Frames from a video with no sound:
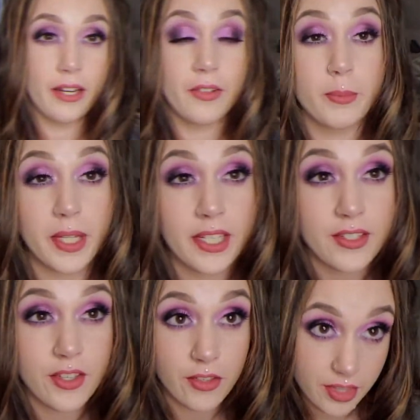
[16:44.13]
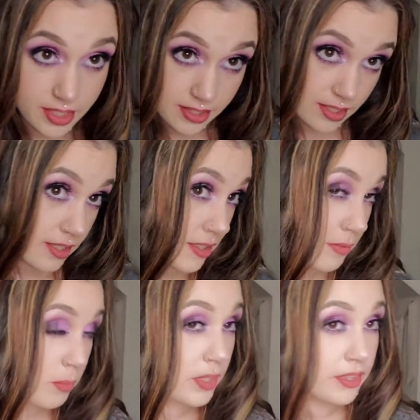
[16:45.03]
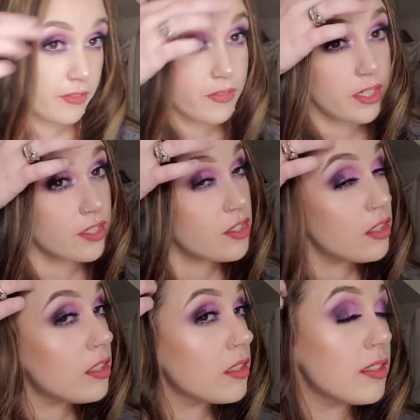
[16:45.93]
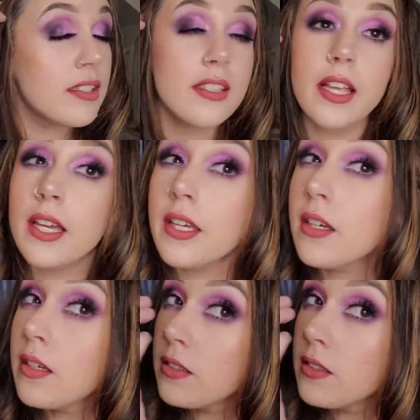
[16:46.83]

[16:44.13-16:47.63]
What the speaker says: everybody, so this is what the finished look looks like.